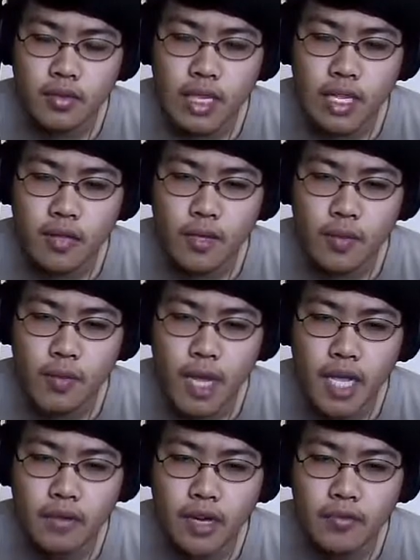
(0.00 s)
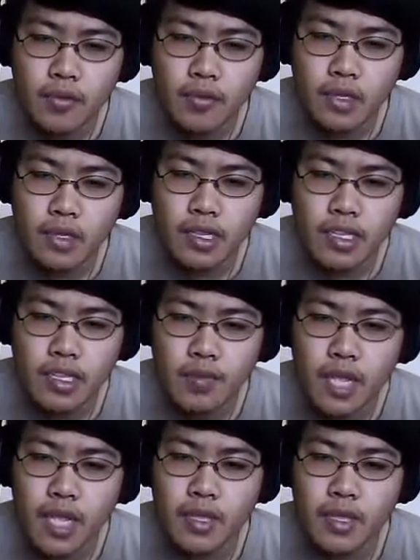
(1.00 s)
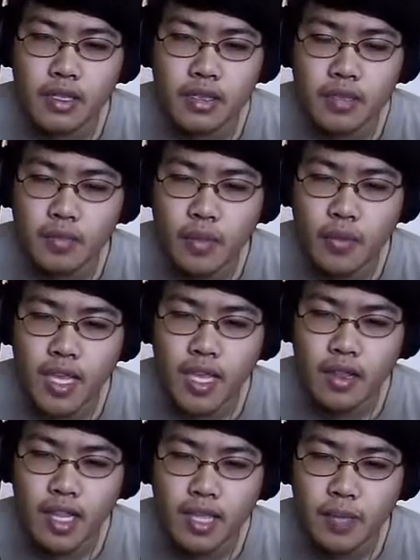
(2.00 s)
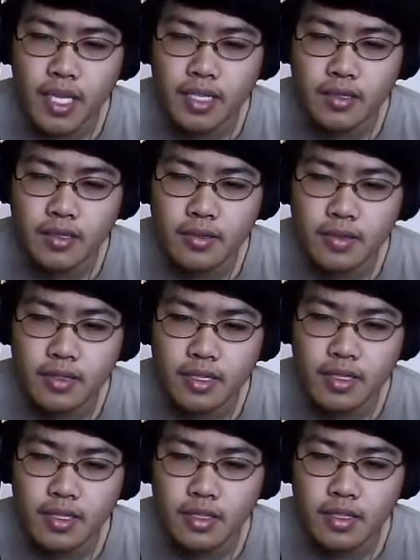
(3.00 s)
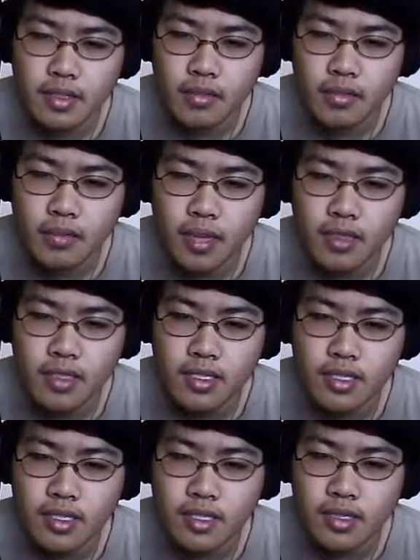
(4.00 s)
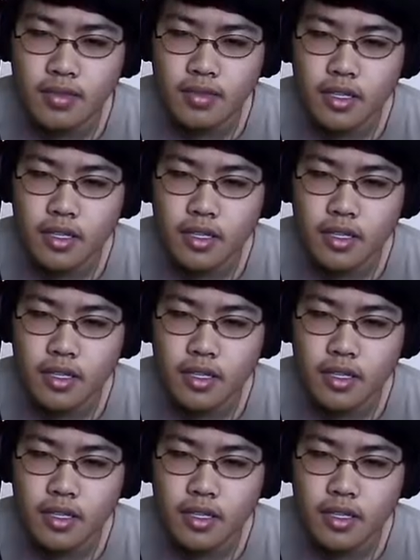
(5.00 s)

like what Minecraft would look like, maybe. But without like pixels and boxes and stuff.